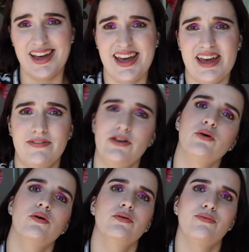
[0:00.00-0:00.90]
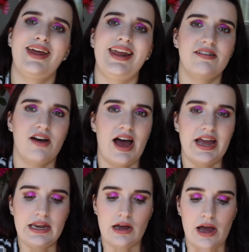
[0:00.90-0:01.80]
If you're really
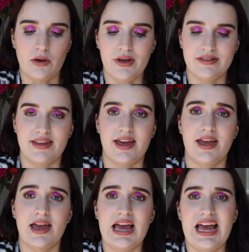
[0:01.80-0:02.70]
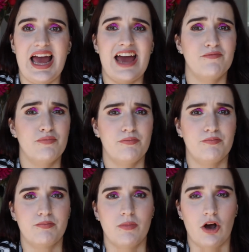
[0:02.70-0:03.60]
tired, I always say have
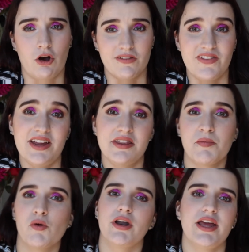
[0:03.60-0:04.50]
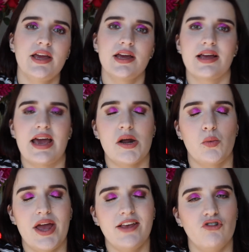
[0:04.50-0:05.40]
a coffee in the morning and it
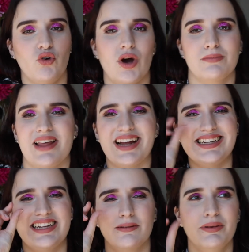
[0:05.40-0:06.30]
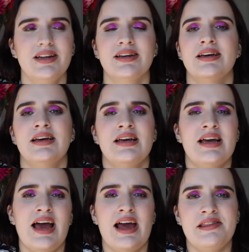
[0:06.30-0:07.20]
wakes you up that little bit,
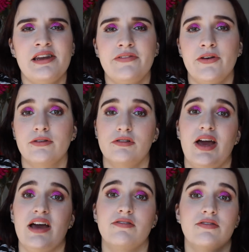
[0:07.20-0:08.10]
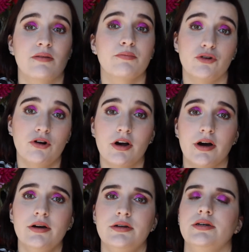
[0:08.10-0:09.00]
and then if you also have some
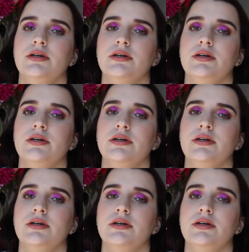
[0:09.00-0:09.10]
Broca